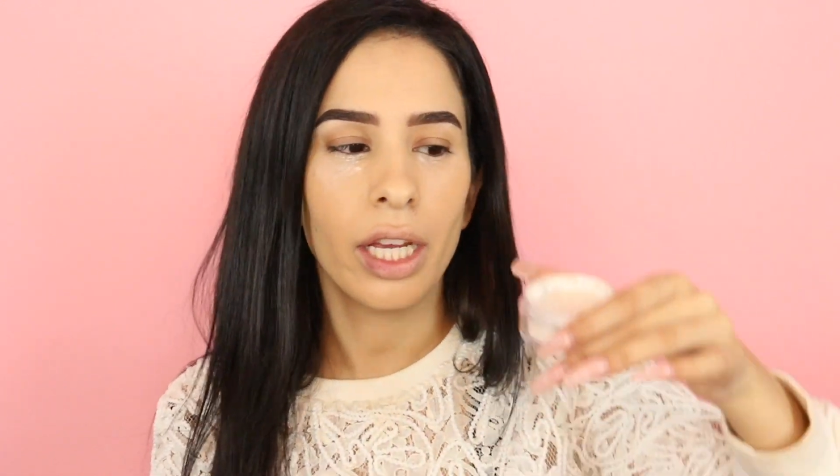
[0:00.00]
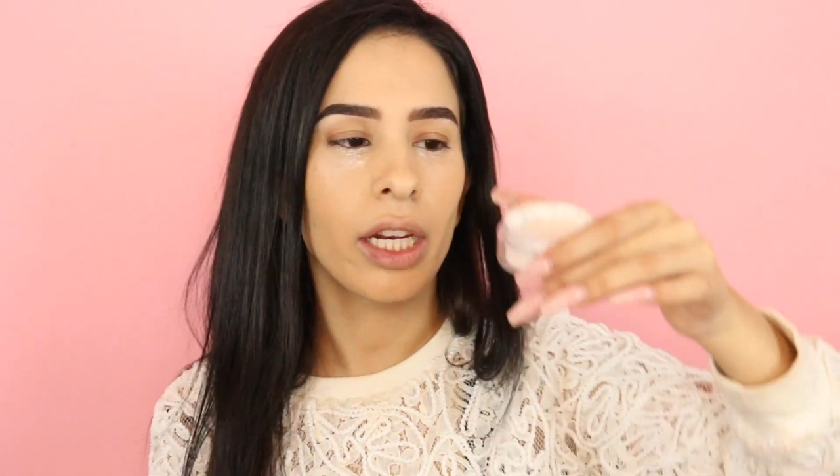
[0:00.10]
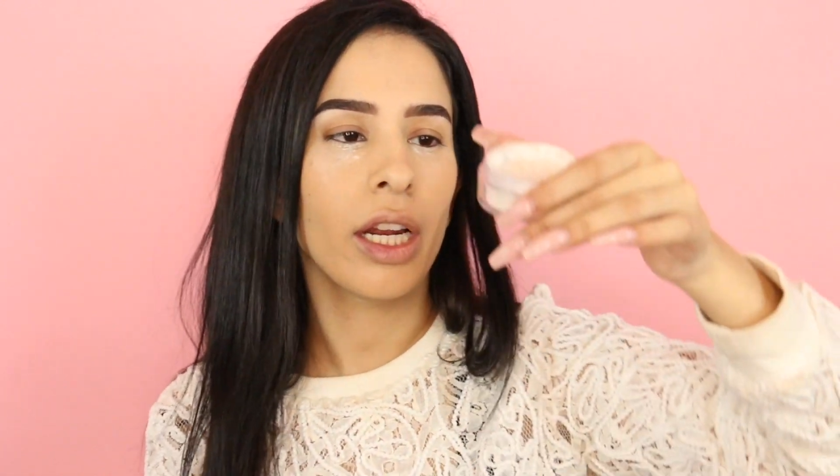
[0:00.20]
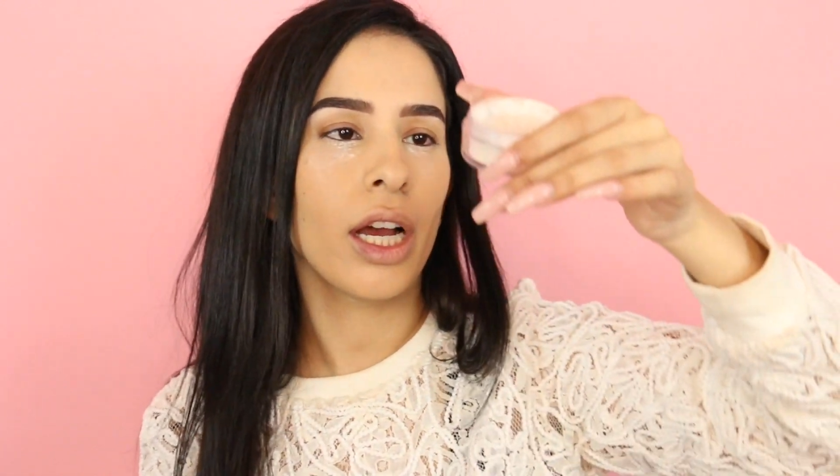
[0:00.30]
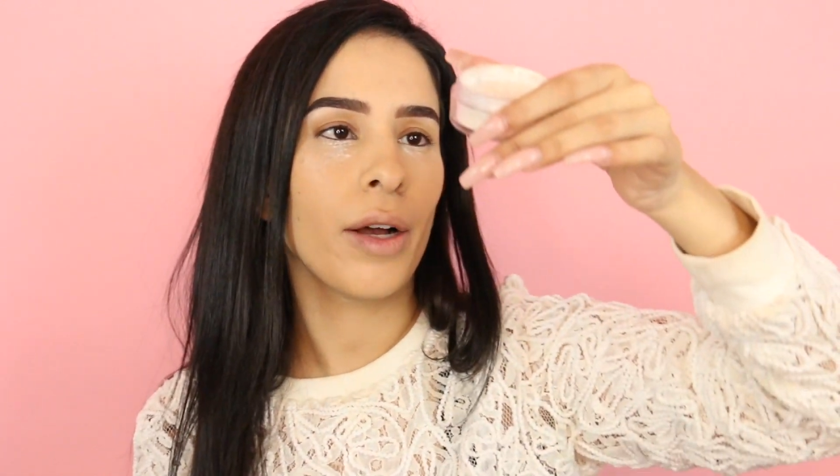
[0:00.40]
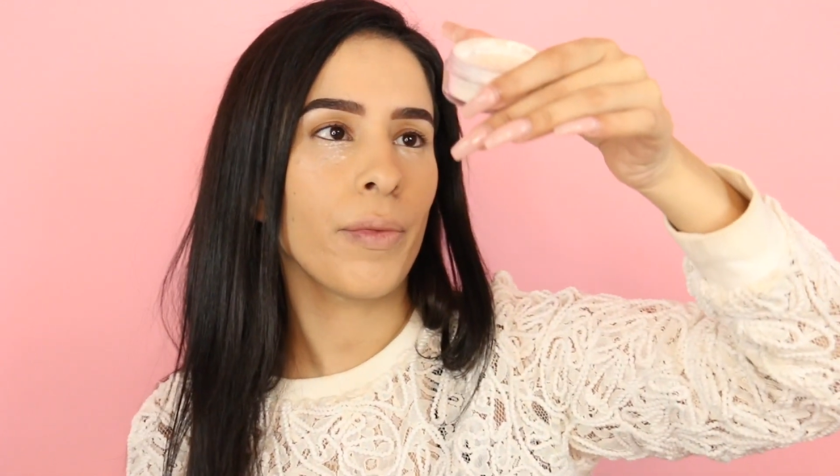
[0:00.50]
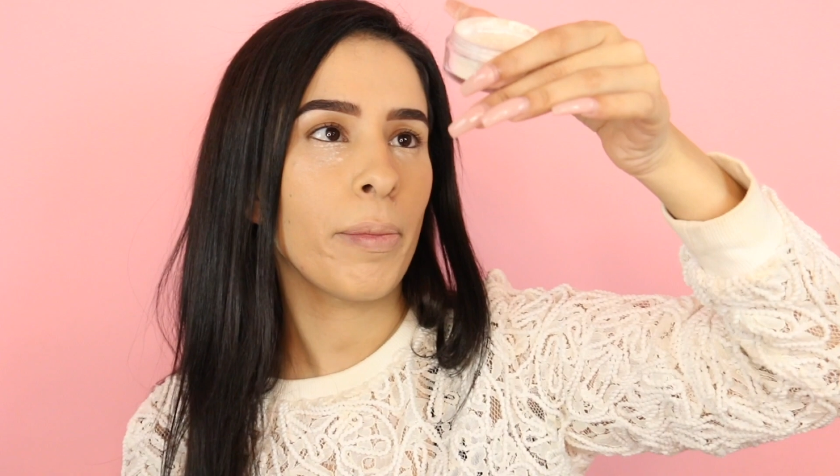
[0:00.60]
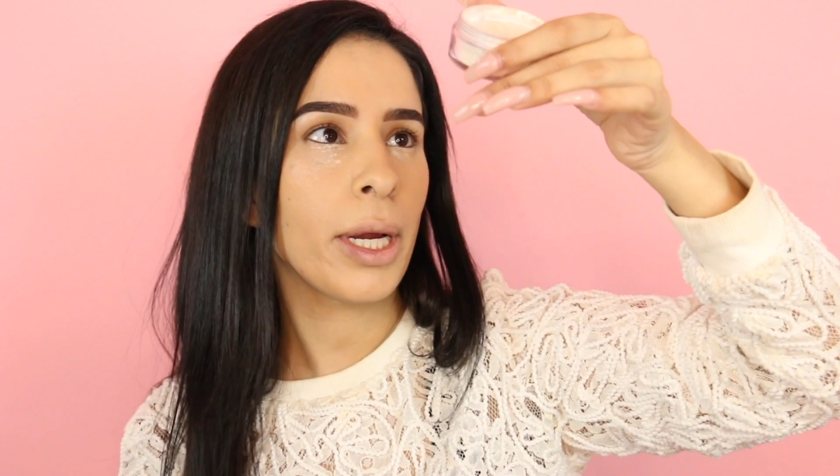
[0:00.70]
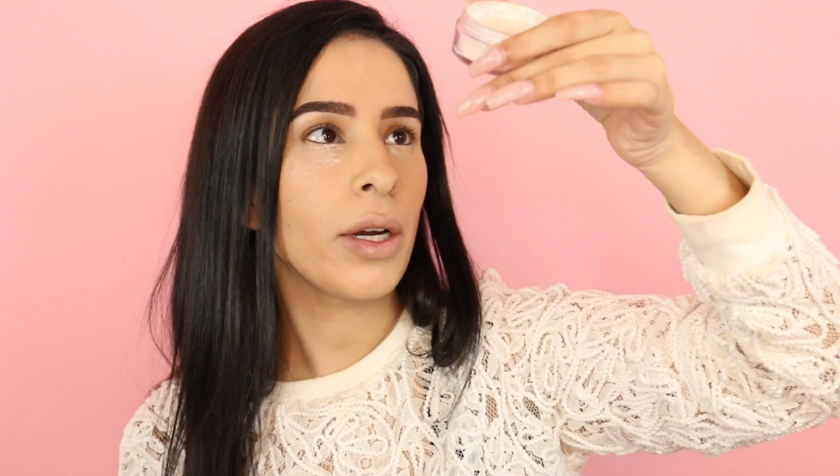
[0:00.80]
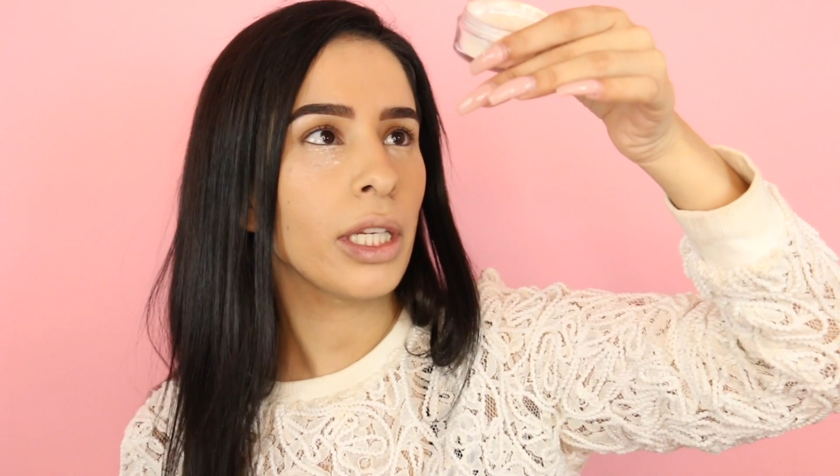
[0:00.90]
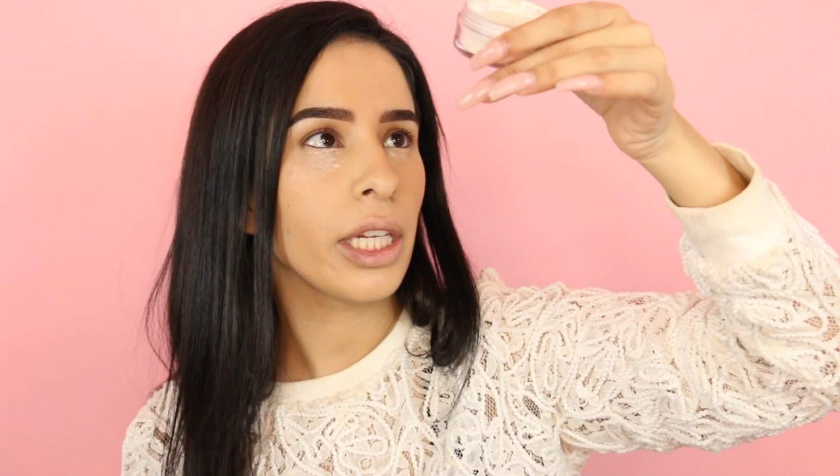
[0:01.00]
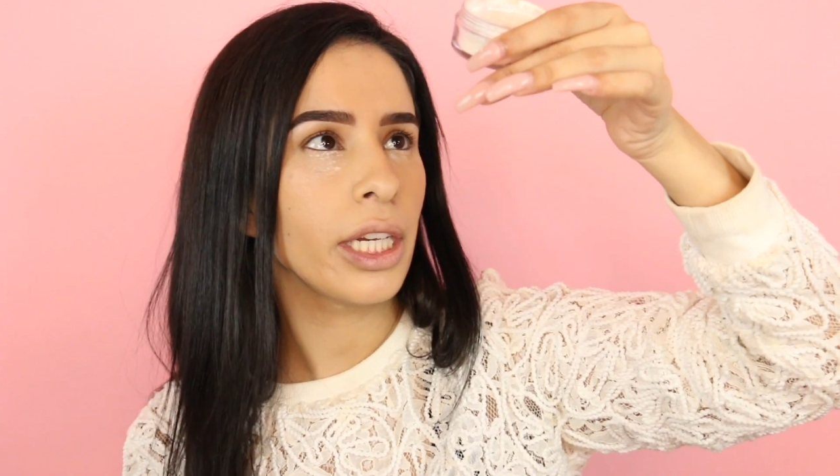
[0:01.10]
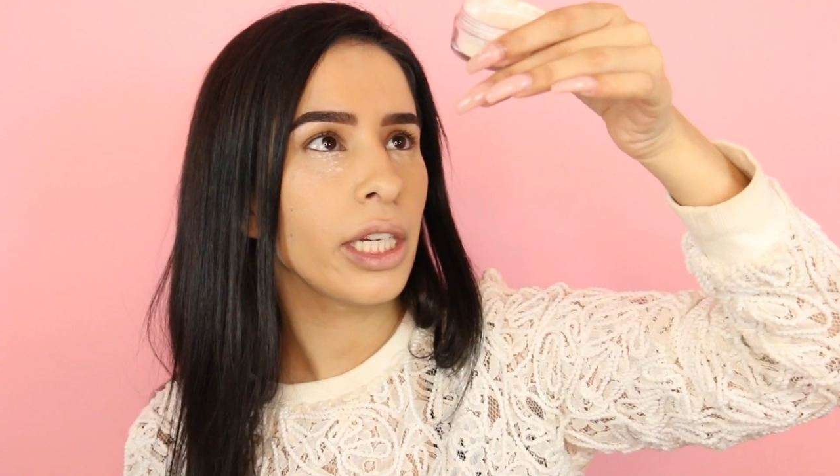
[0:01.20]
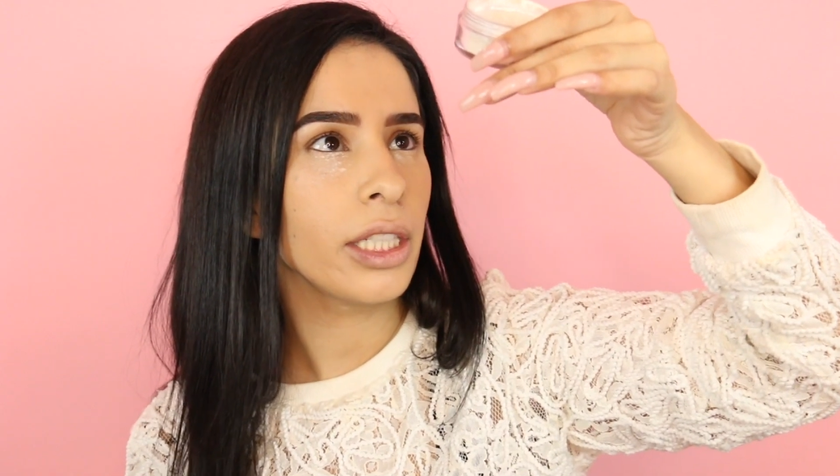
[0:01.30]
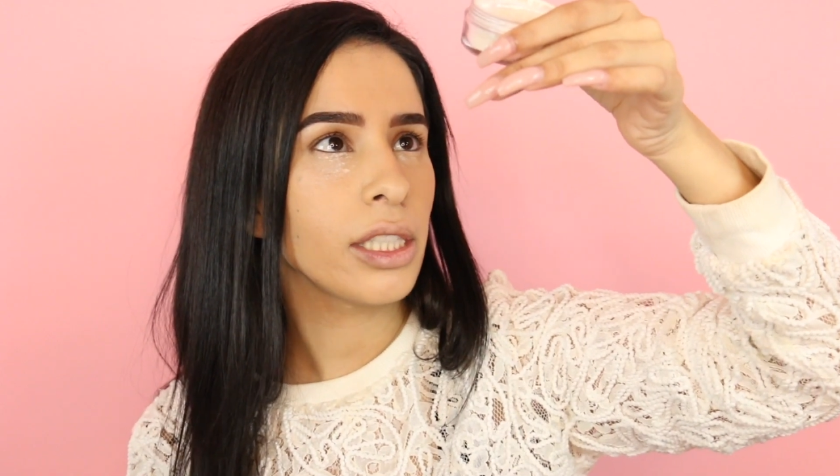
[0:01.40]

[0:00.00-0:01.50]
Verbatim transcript: and uh, apparently